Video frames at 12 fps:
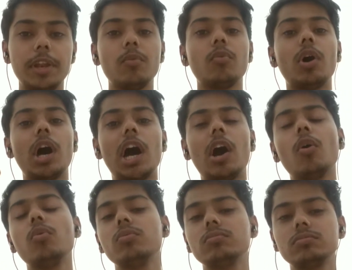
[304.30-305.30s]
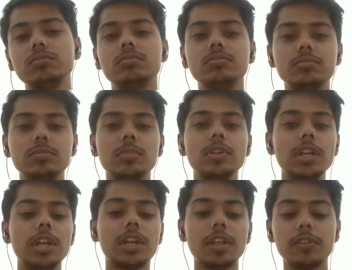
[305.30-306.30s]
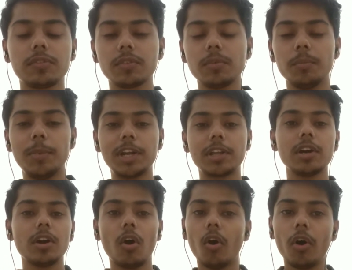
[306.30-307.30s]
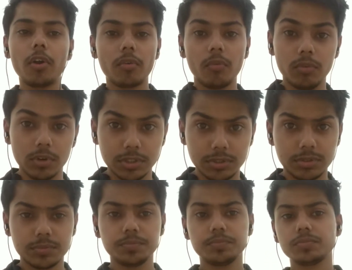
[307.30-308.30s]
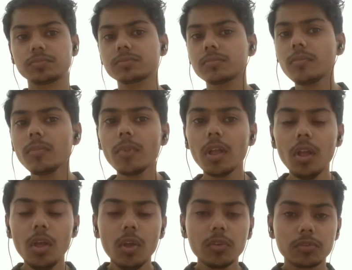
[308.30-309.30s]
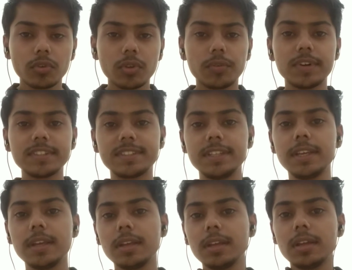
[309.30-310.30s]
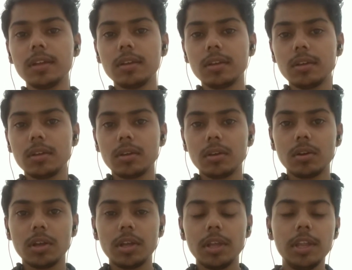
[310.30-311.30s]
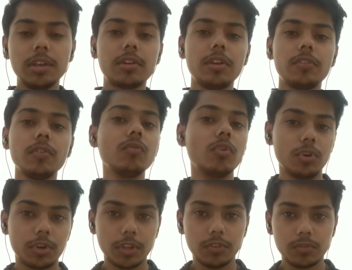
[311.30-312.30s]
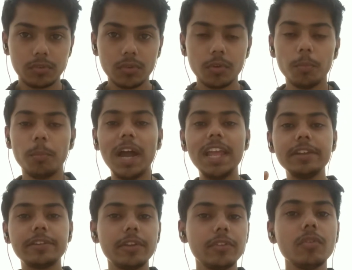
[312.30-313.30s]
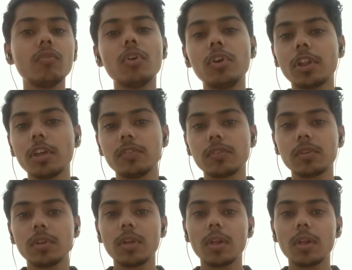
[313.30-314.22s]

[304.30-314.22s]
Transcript: and how it is better or worse. So the first thing, increasing voltage. By increasing voltage,